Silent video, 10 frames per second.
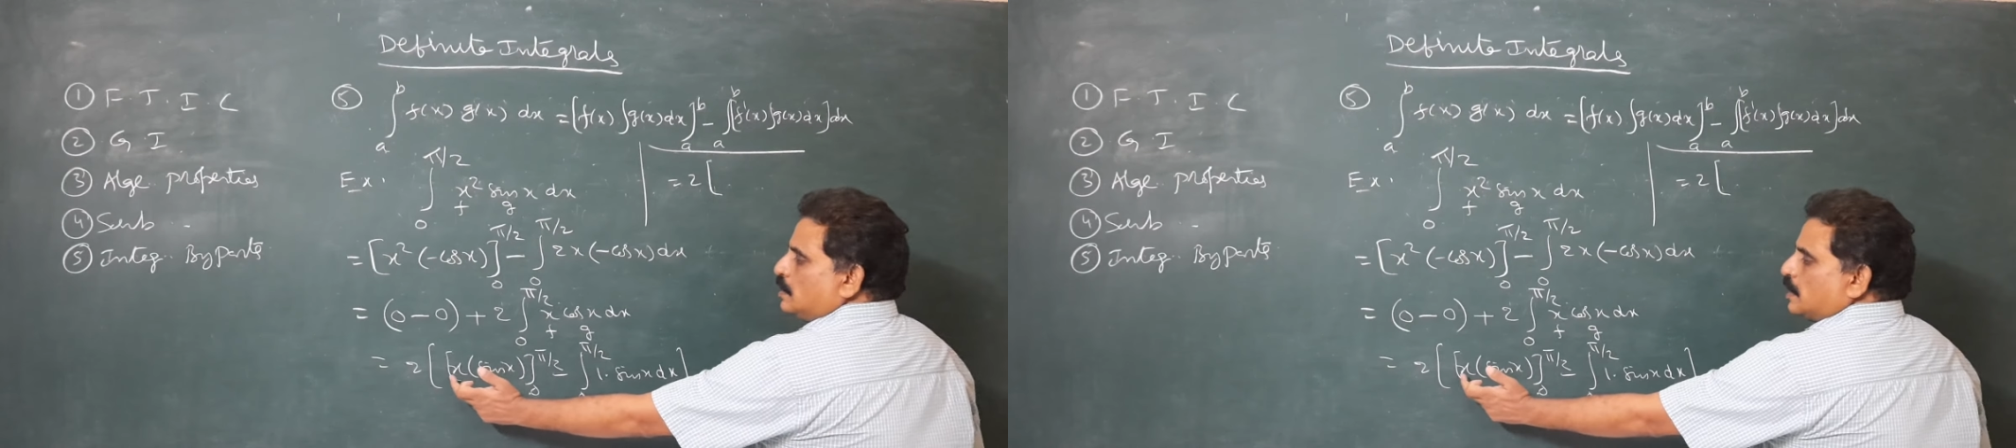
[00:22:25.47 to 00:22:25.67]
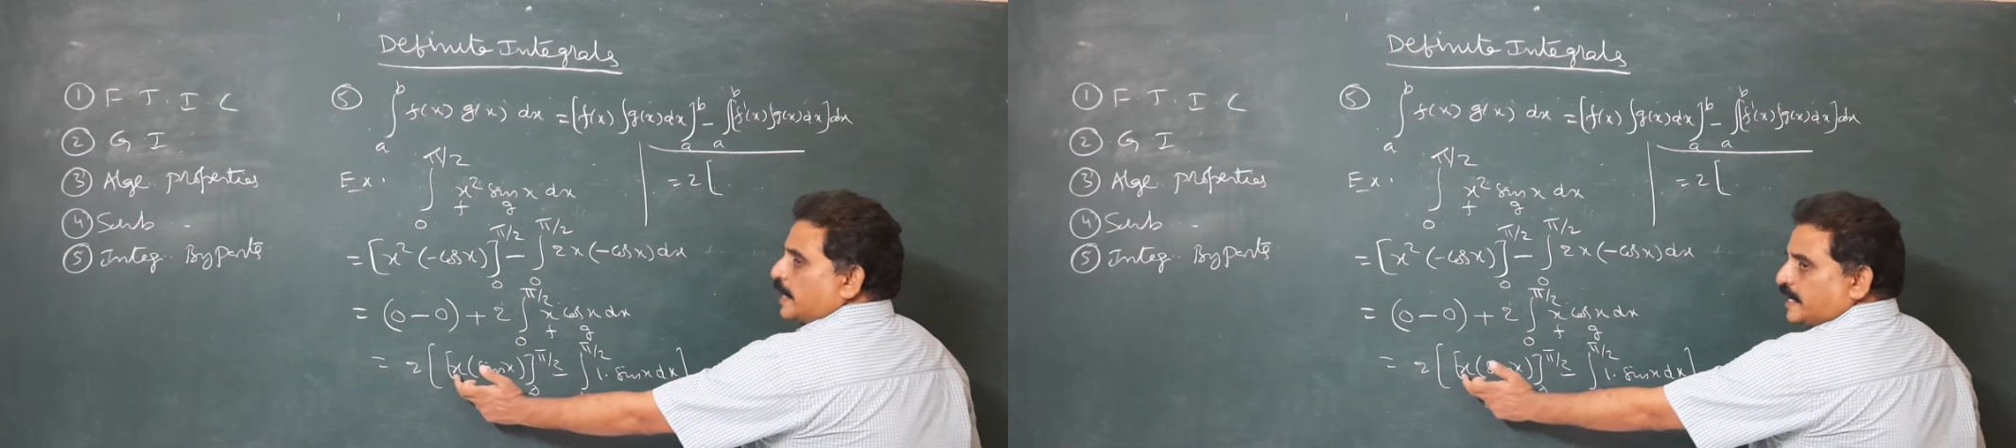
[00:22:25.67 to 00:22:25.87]

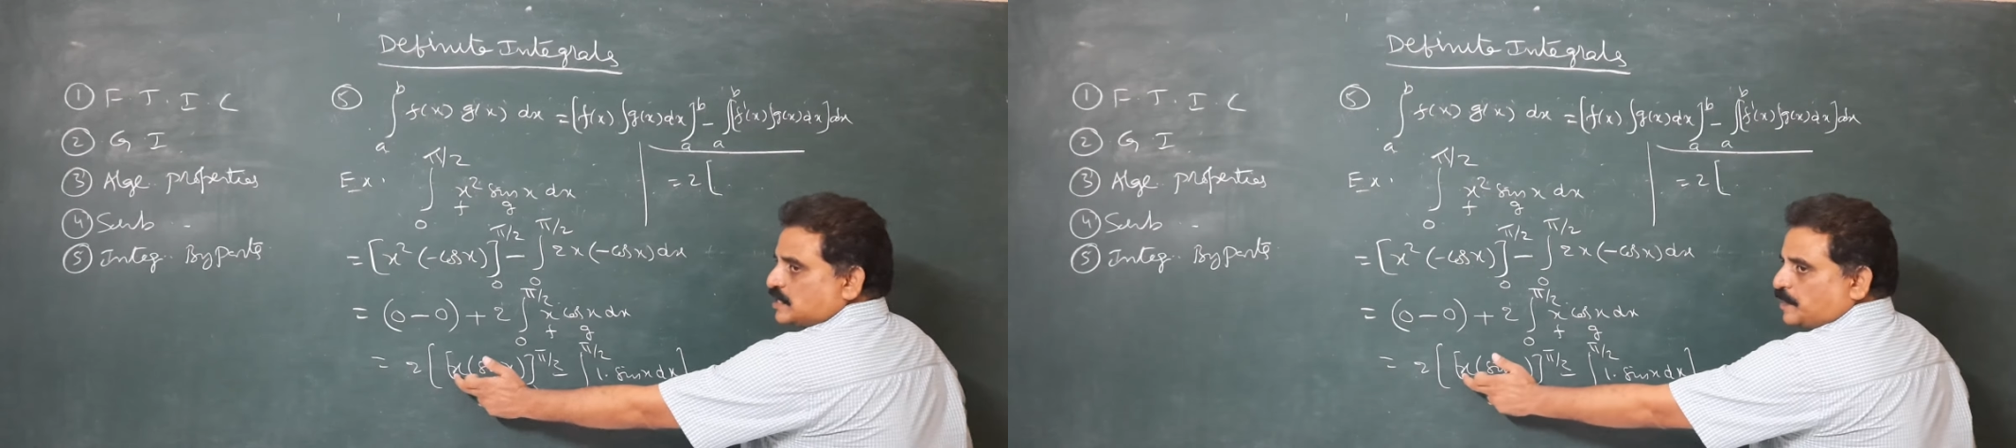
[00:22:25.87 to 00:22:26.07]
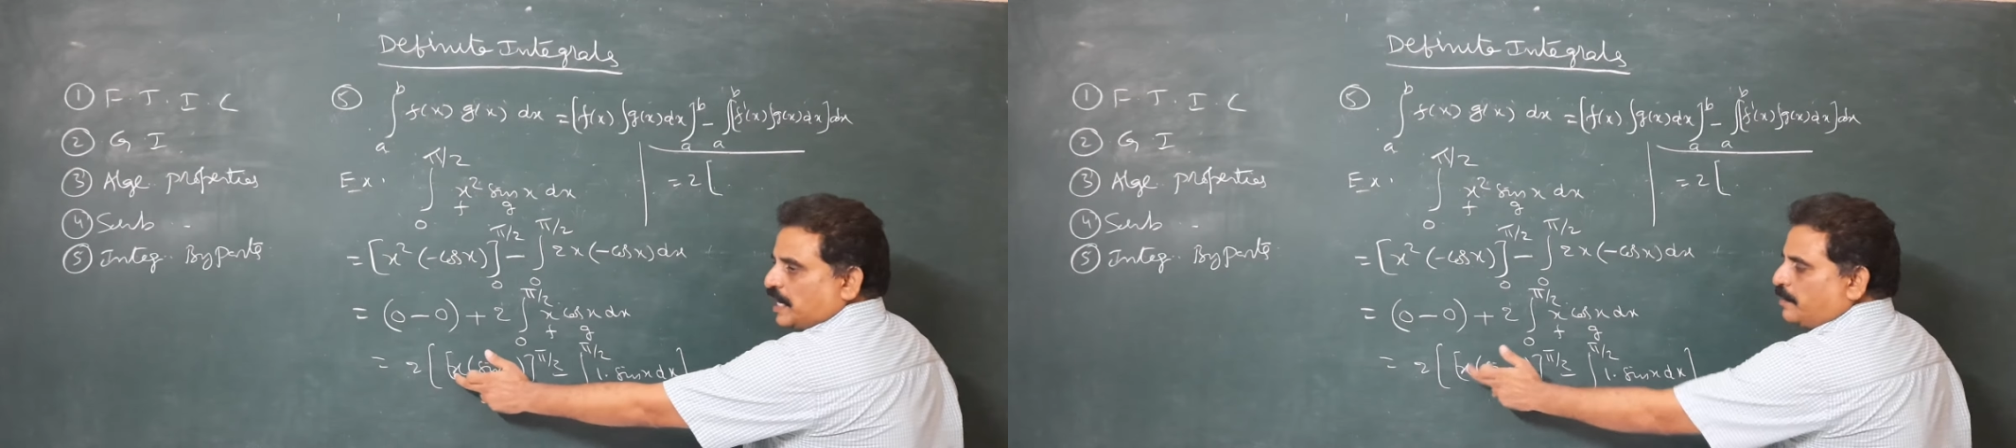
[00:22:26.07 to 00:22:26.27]

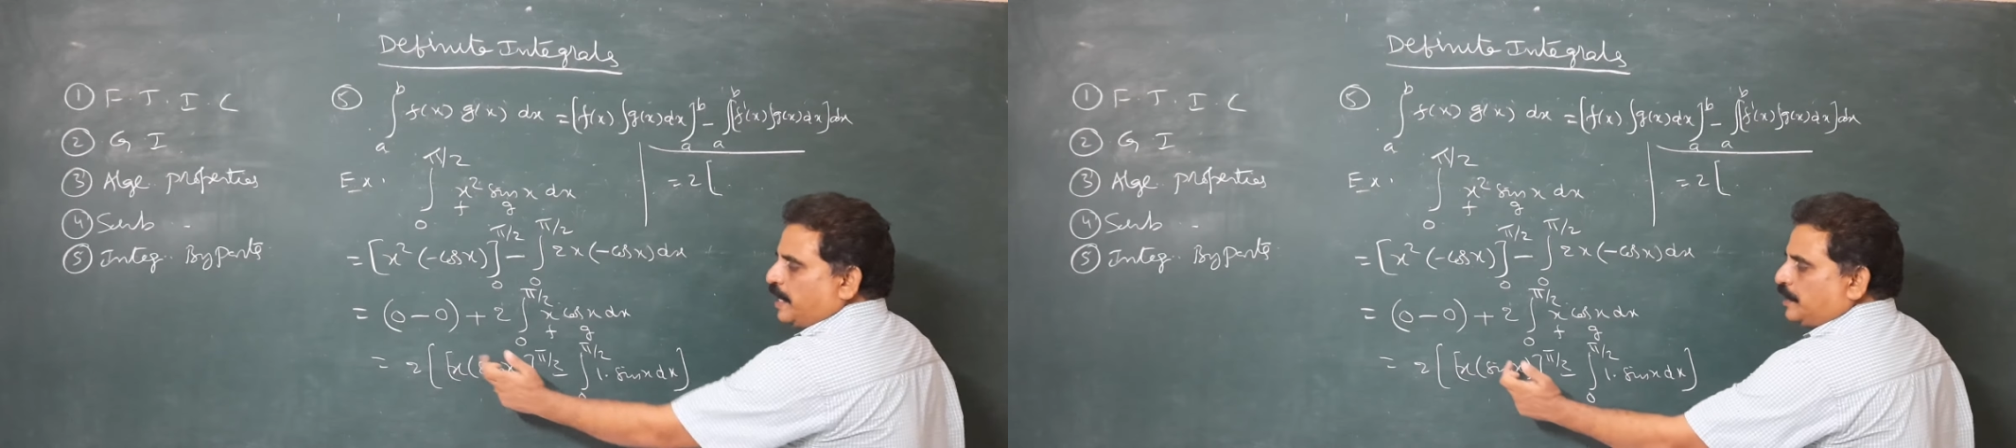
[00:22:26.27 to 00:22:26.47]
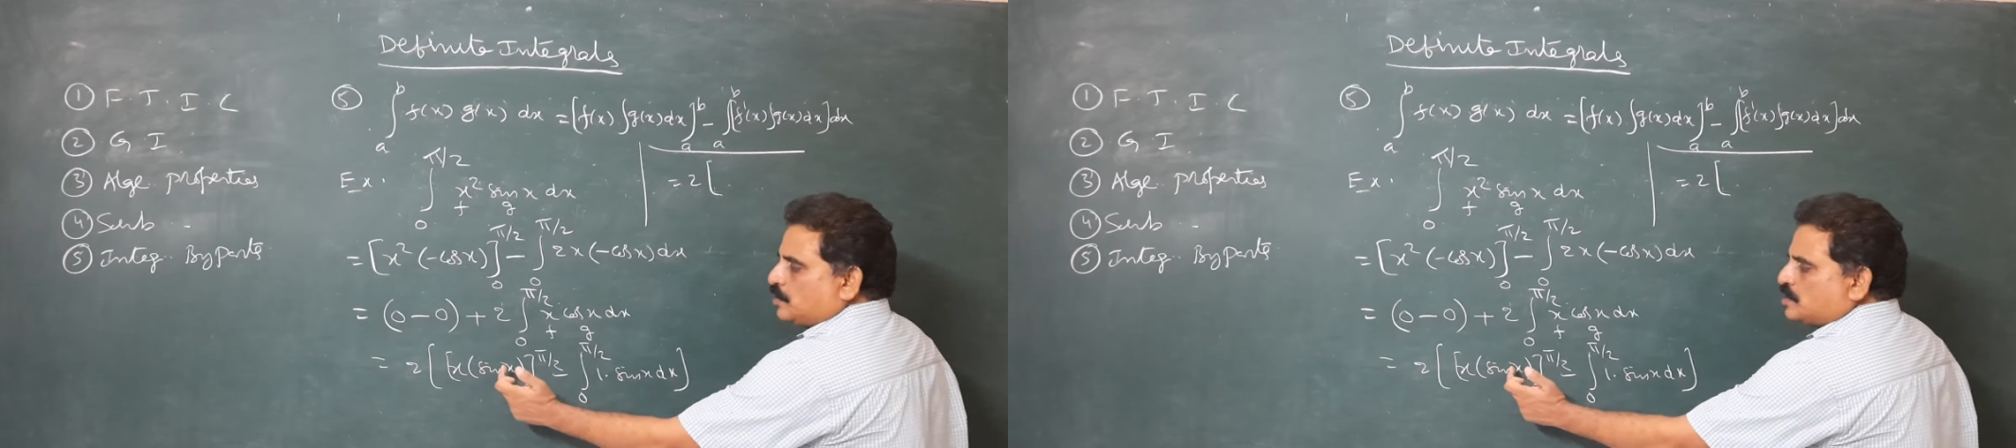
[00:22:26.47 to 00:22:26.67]
x pi
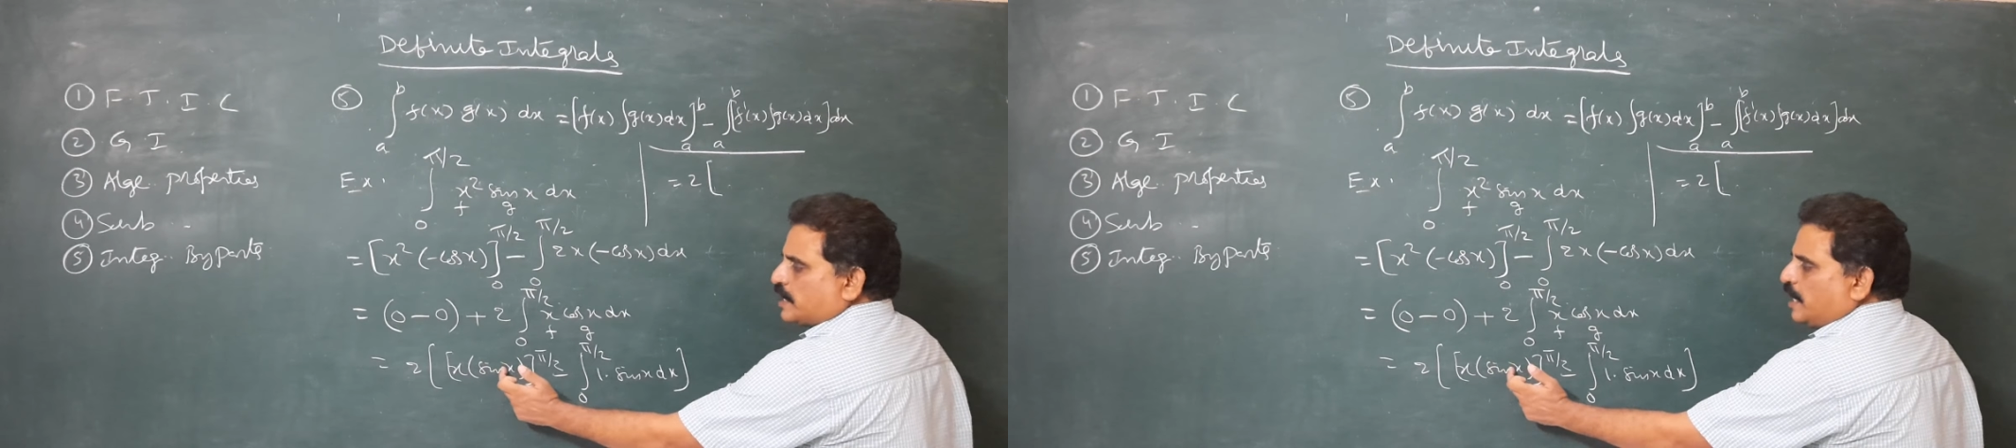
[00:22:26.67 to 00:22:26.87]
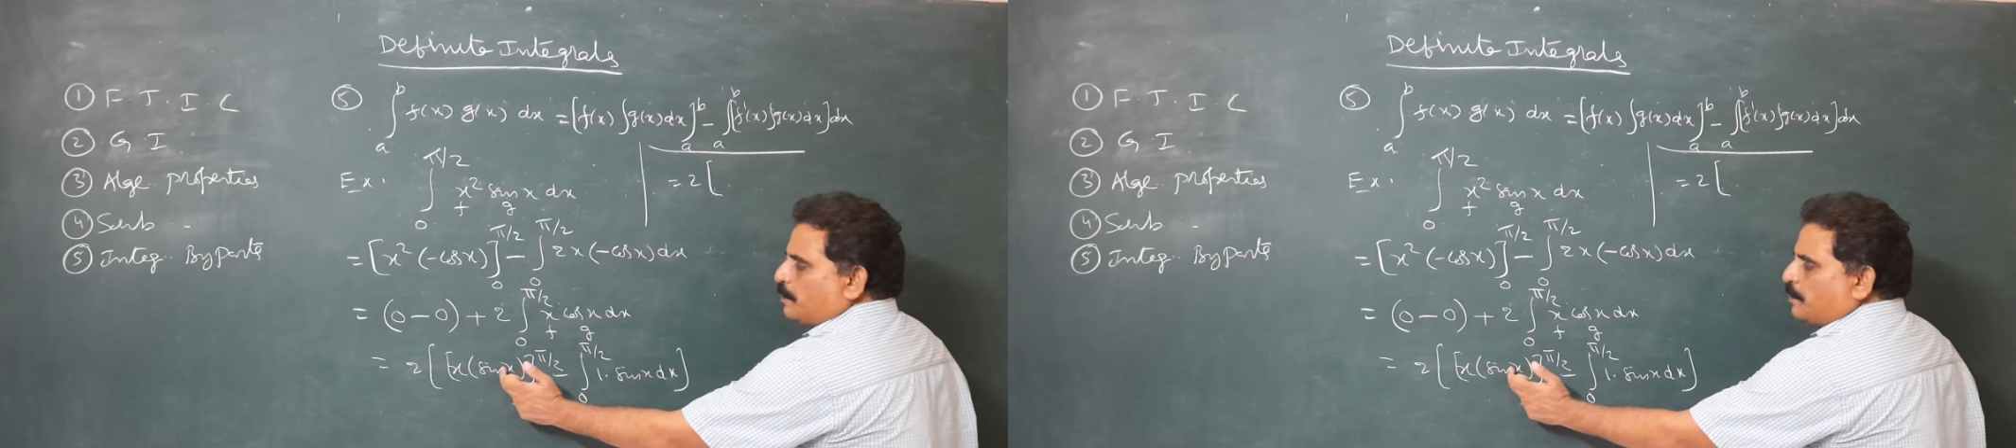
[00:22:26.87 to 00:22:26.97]
by 2, sin